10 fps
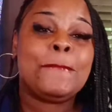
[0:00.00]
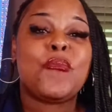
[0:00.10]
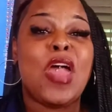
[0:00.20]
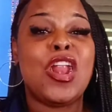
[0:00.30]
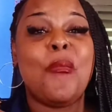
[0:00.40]

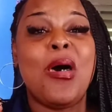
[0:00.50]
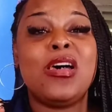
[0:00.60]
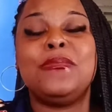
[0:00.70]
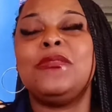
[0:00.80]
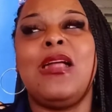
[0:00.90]
I know my
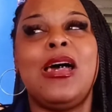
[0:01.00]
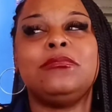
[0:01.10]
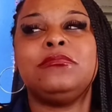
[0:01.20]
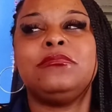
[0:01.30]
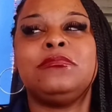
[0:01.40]
husband be like,
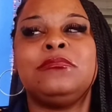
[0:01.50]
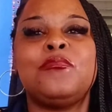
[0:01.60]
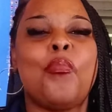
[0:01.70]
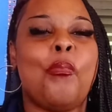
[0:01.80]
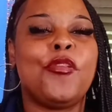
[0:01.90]

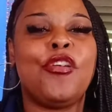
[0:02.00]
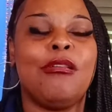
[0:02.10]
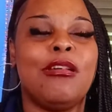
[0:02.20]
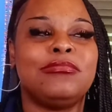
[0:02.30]
girl.